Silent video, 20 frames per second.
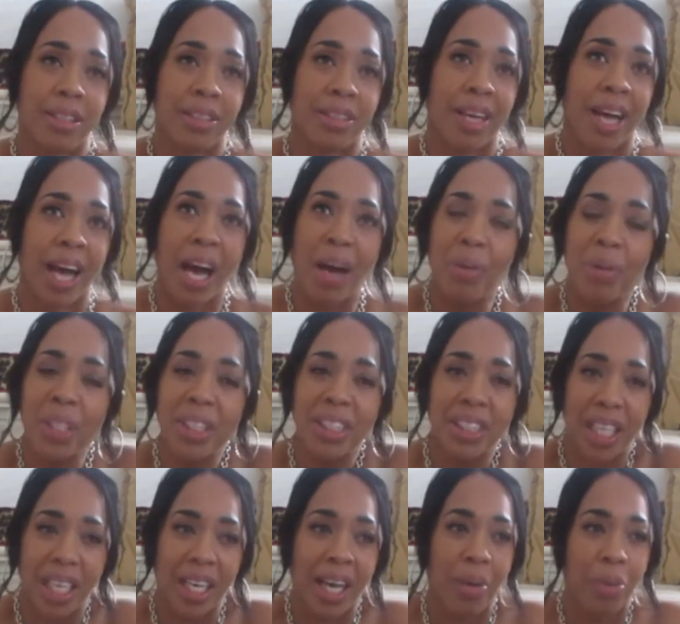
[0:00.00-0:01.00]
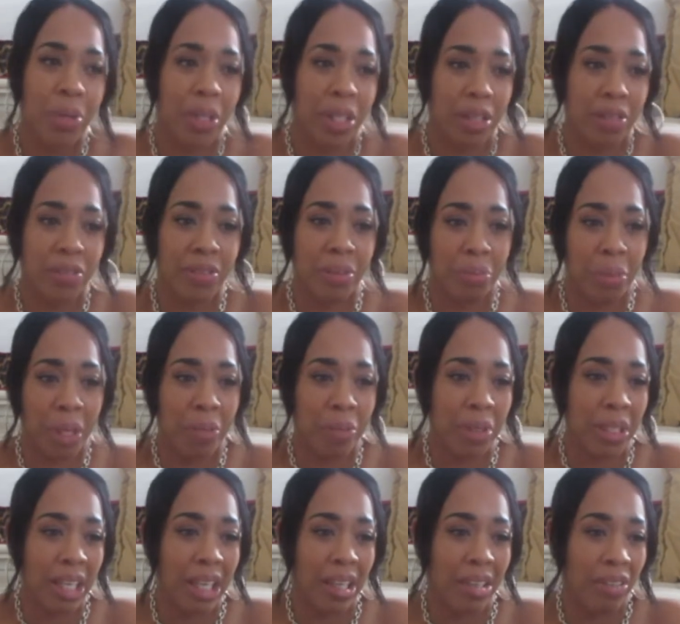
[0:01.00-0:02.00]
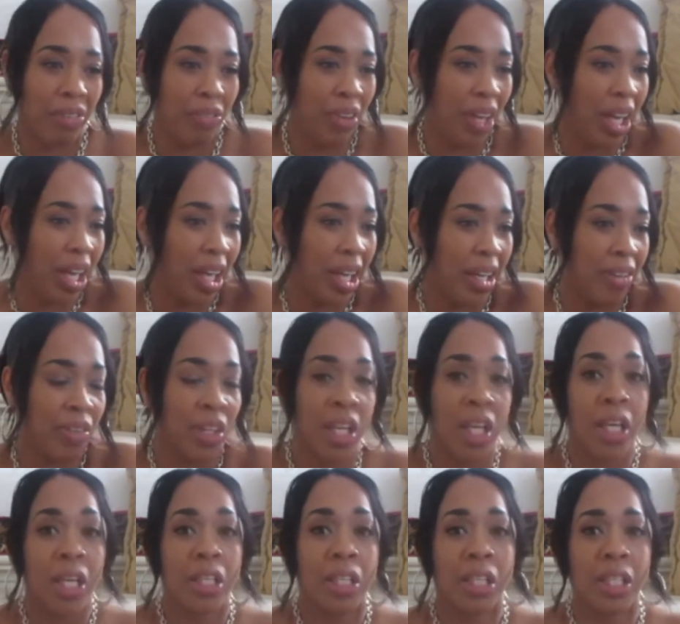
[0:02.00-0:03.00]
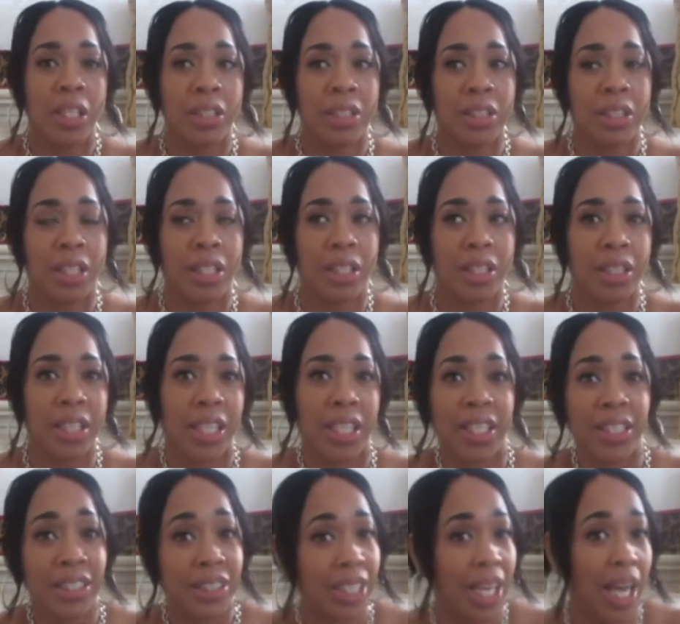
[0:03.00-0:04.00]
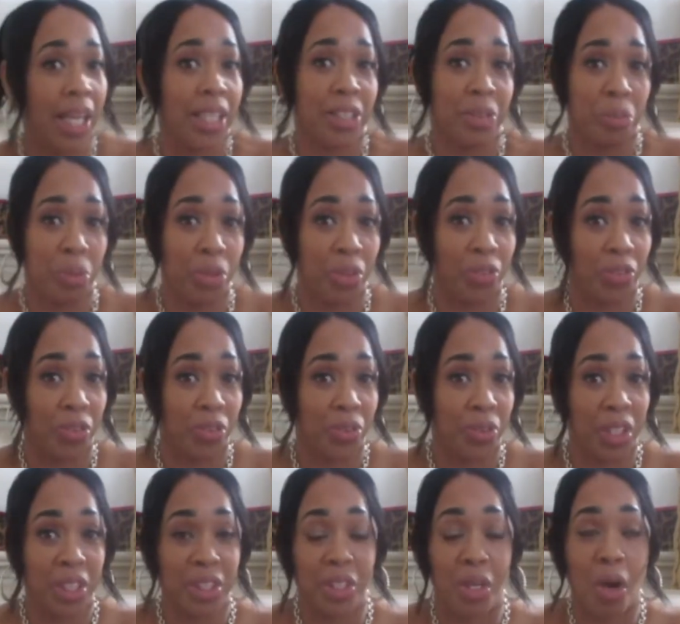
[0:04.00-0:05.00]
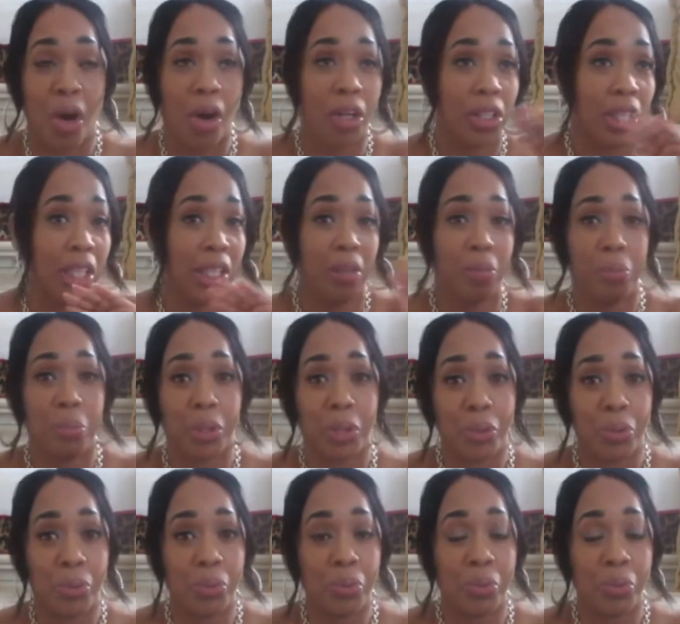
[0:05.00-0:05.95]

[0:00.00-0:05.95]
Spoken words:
I would say I would give them maybe like a 5, because the inside is beautiful. It's all lit up blue.